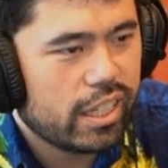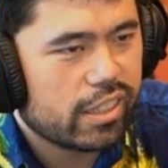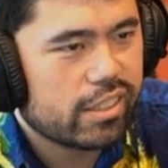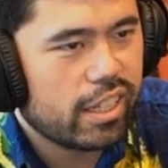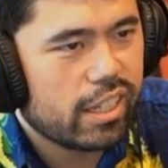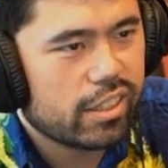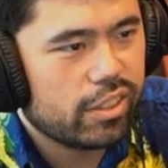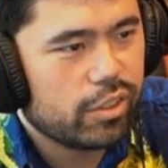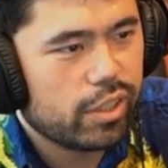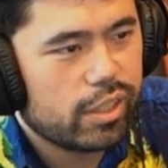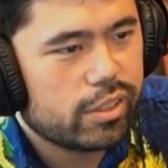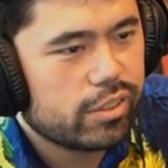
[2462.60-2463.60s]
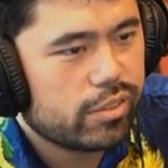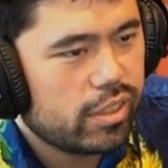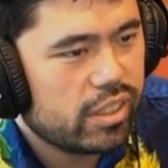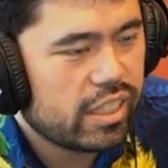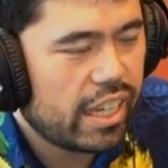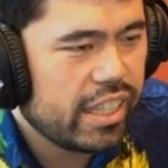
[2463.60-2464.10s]
exactly, you guys.
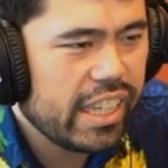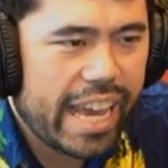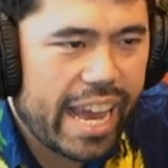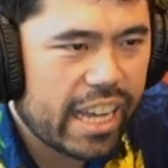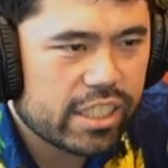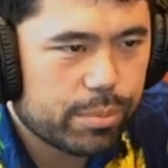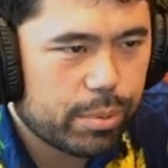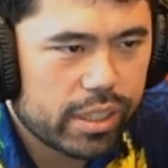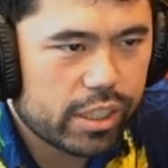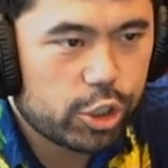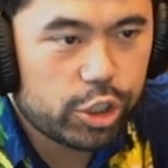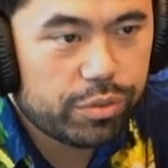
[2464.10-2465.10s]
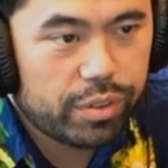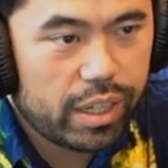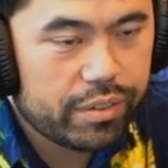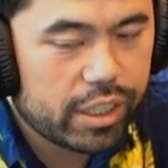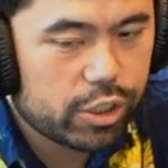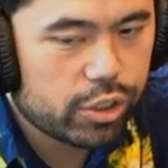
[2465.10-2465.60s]
I think he has to play like G5,
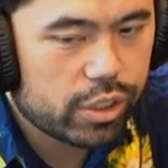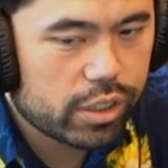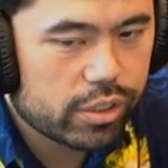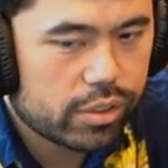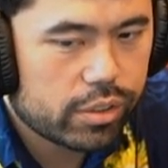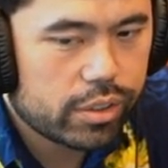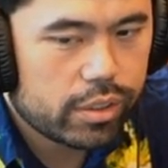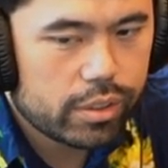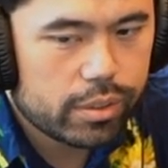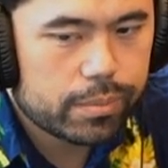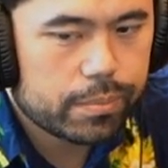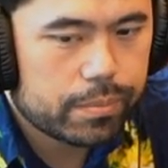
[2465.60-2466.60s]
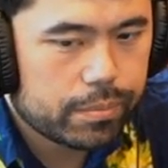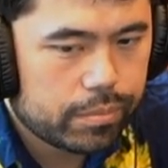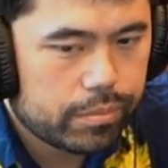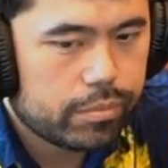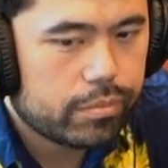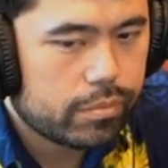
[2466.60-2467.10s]
H6.
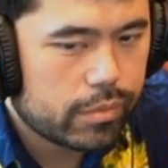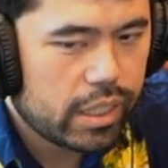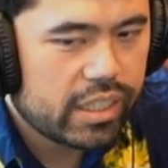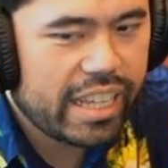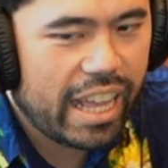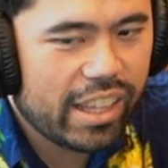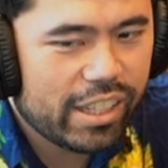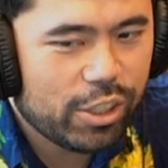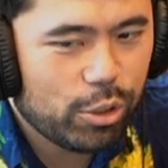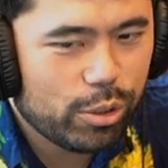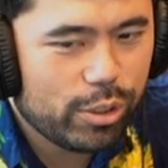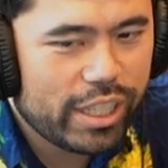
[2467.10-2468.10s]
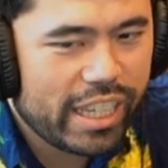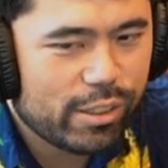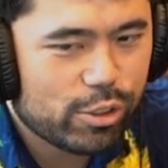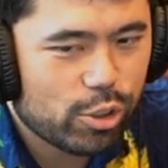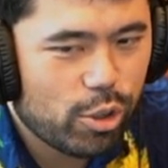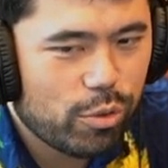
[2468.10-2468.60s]
Talent can only take you
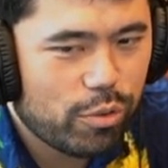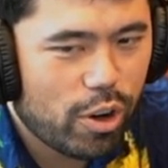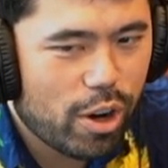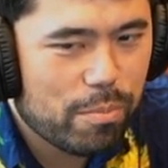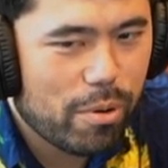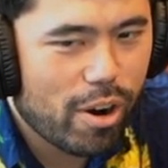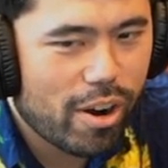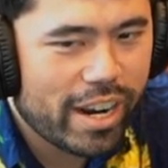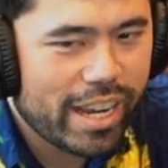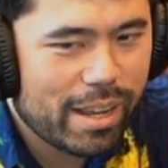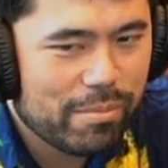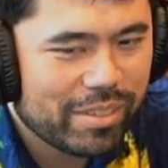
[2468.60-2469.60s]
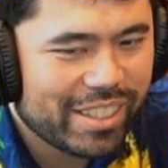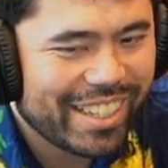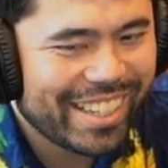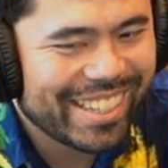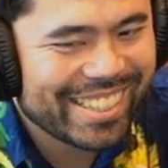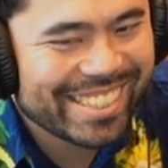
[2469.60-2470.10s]
so far, Parham. Yeah.